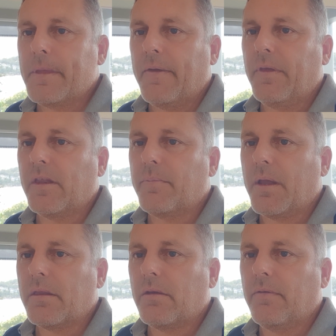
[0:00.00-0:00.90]
at the
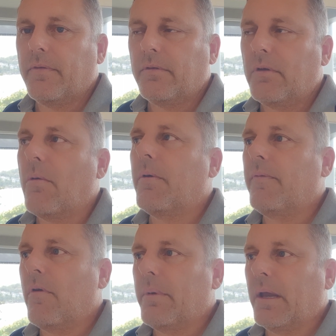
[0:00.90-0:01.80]
expense of not
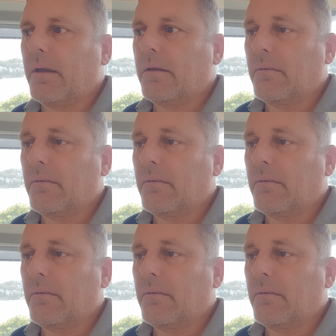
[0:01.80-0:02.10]
performing,